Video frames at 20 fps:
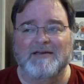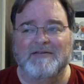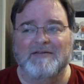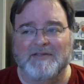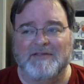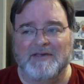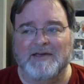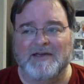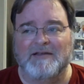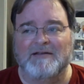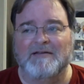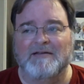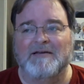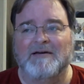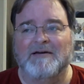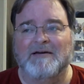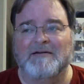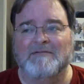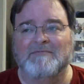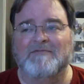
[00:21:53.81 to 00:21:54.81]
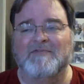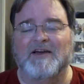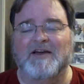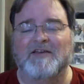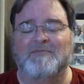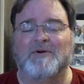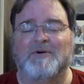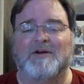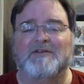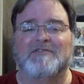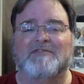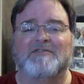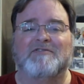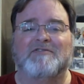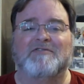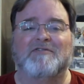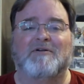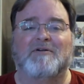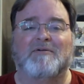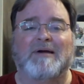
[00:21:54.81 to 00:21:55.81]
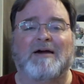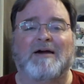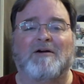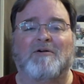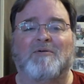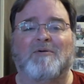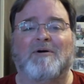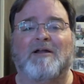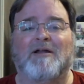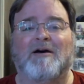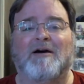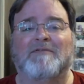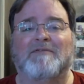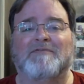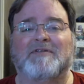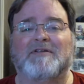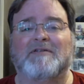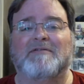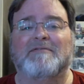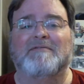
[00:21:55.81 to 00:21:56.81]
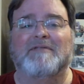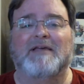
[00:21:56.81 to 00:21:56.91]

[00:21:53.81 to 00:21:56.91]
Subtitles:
then vice presidents are around quite often.